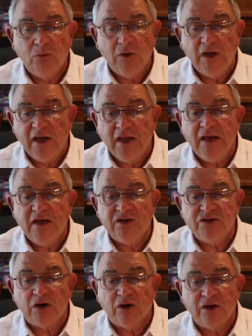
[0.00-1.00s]
We need to
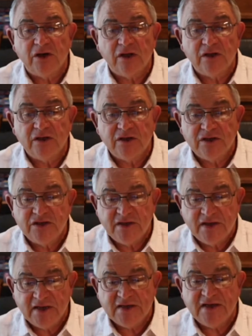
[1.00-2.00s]
start
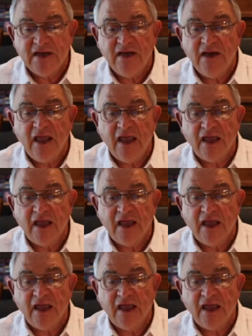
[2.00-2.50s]
testing